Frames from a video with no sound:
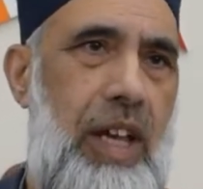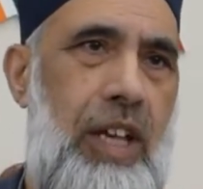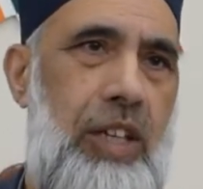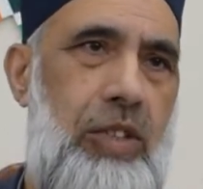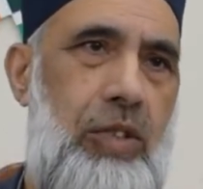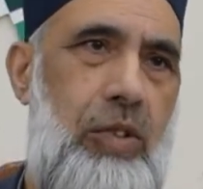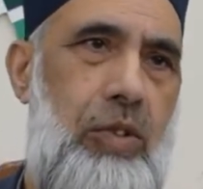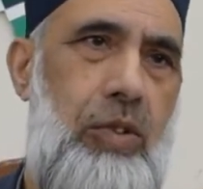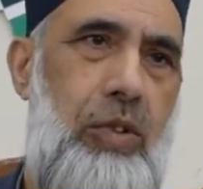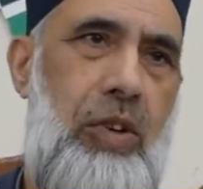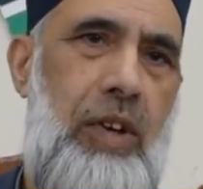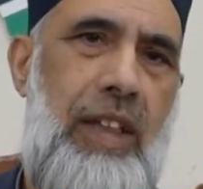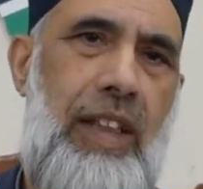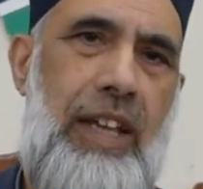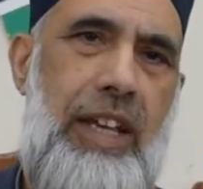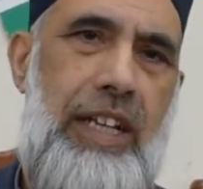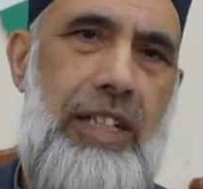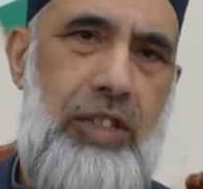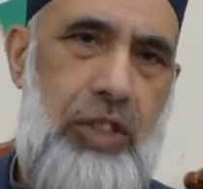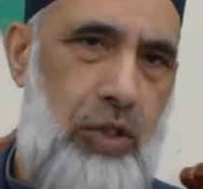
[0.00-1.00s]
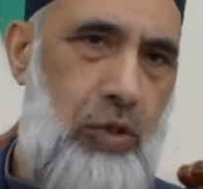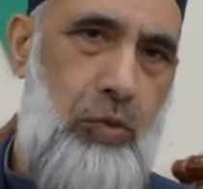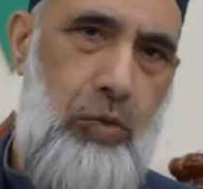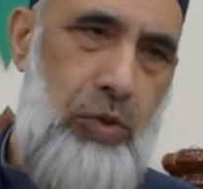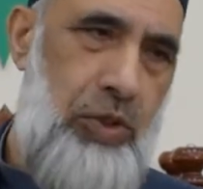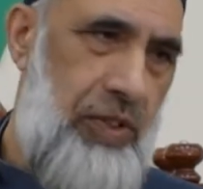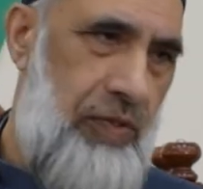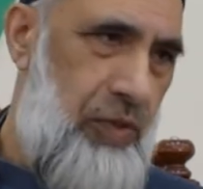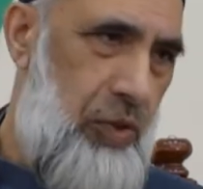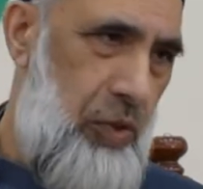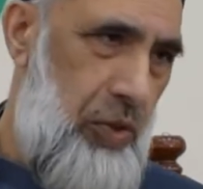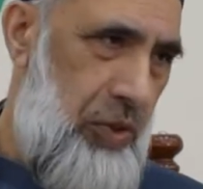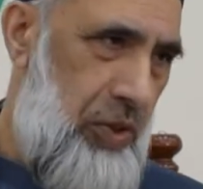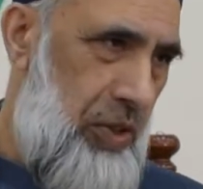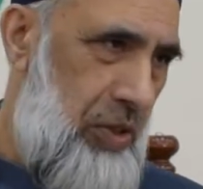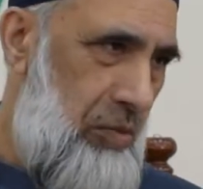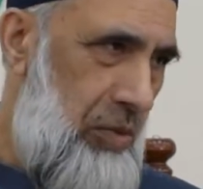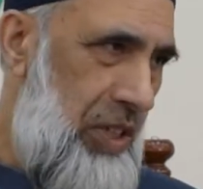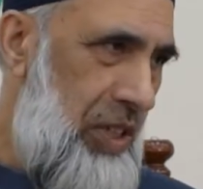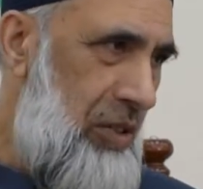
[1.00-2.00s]
So in schools, of course,
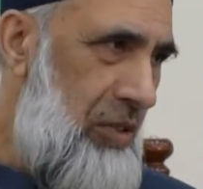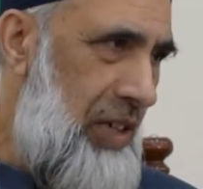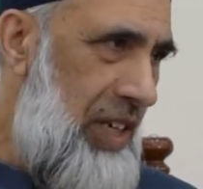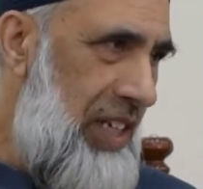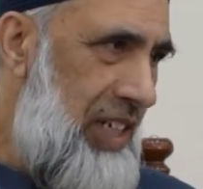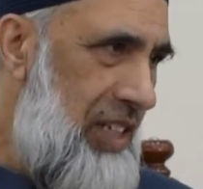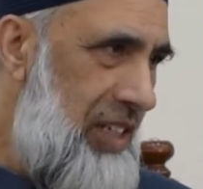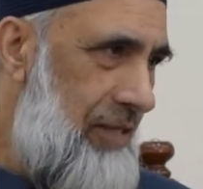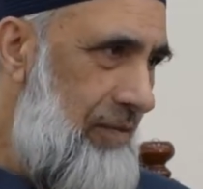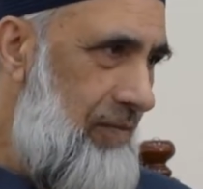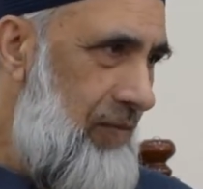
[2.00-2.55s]
we know it.